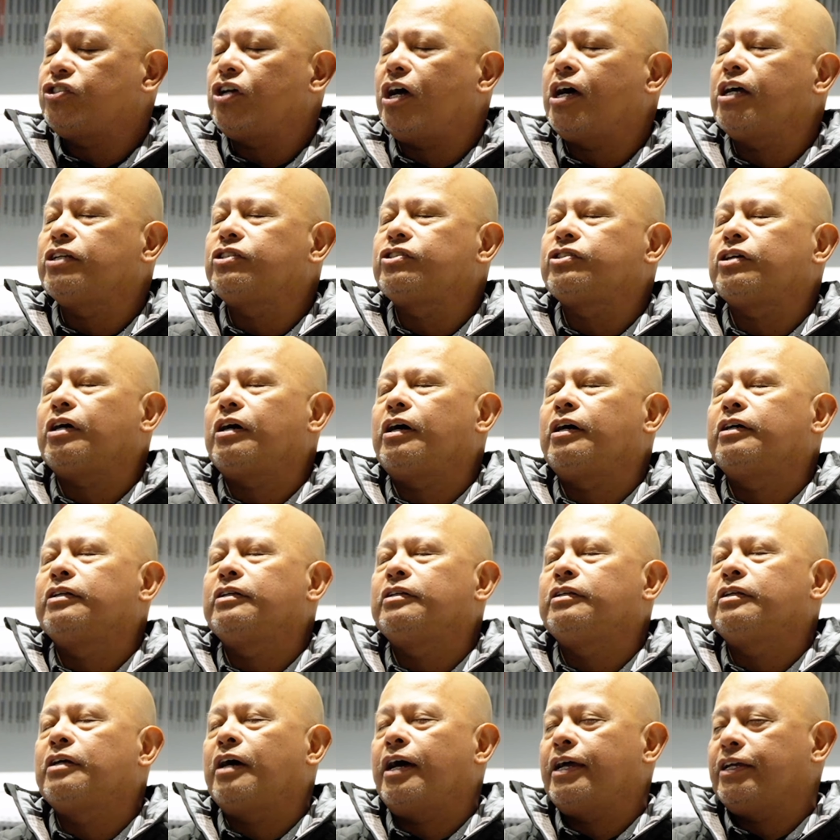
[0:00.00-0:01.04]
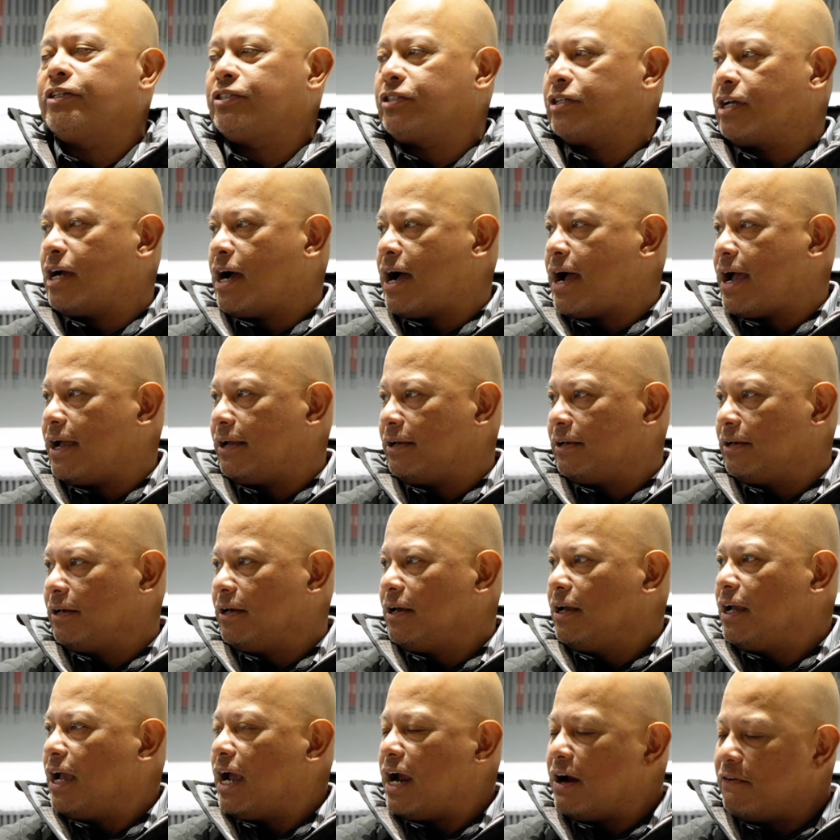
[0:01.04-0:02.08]
such a nice guy. That's
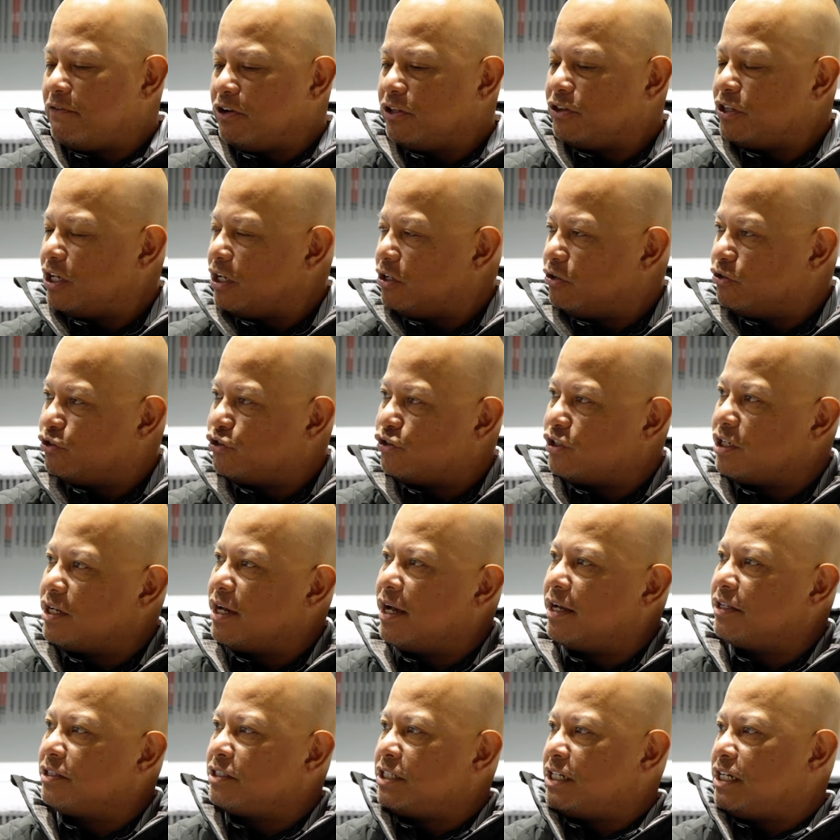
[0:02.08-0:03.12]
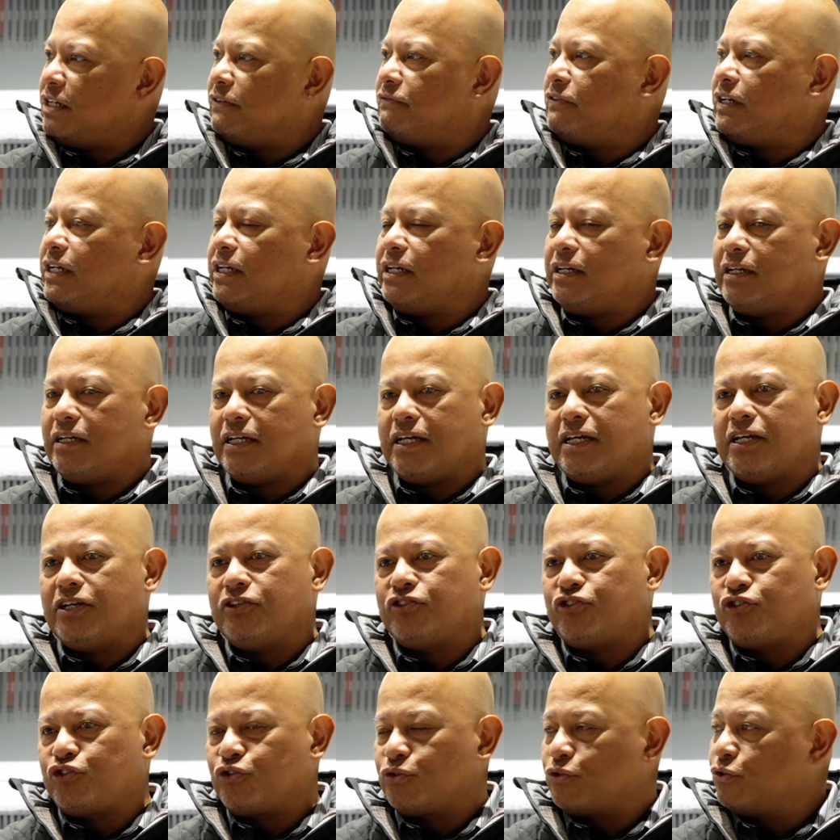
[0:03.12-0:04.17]
all I've Everything you see him, on TV
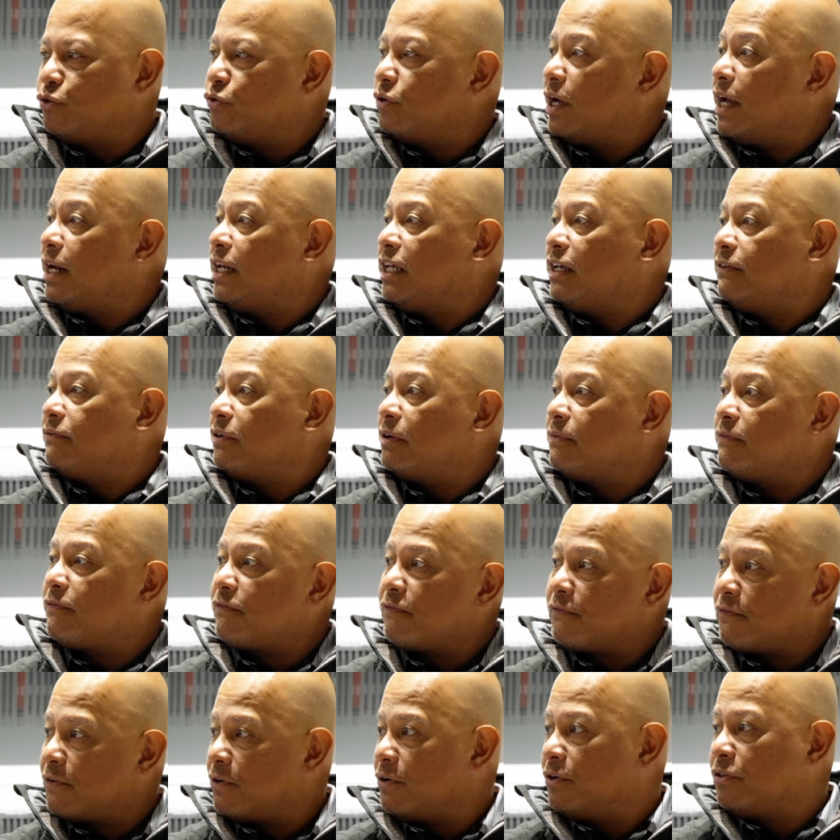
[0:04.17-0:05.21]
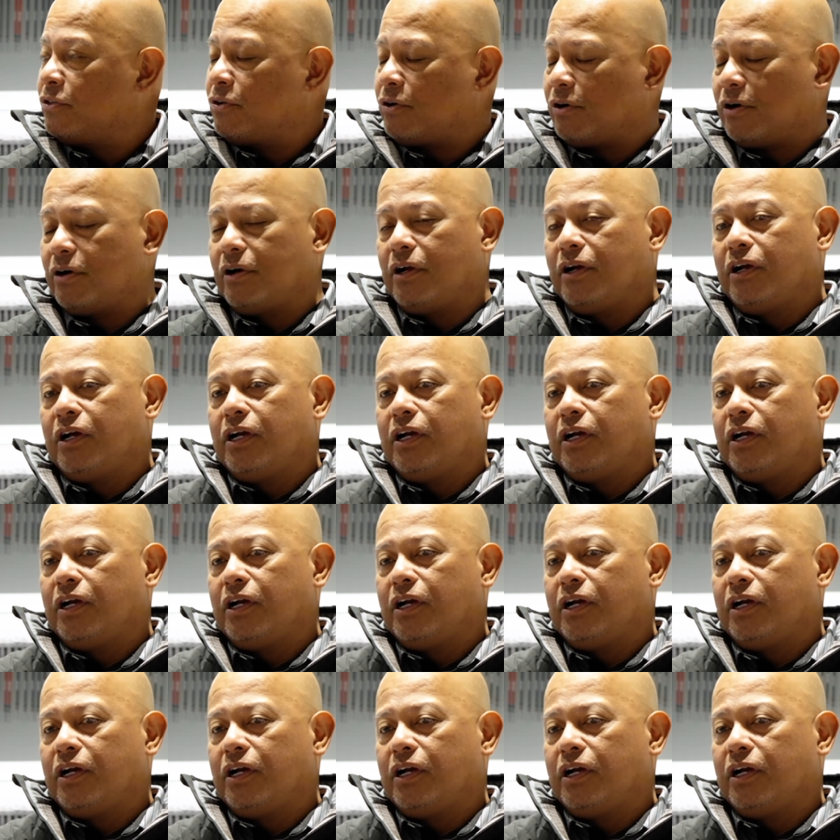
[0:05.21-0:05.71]
is true and even further.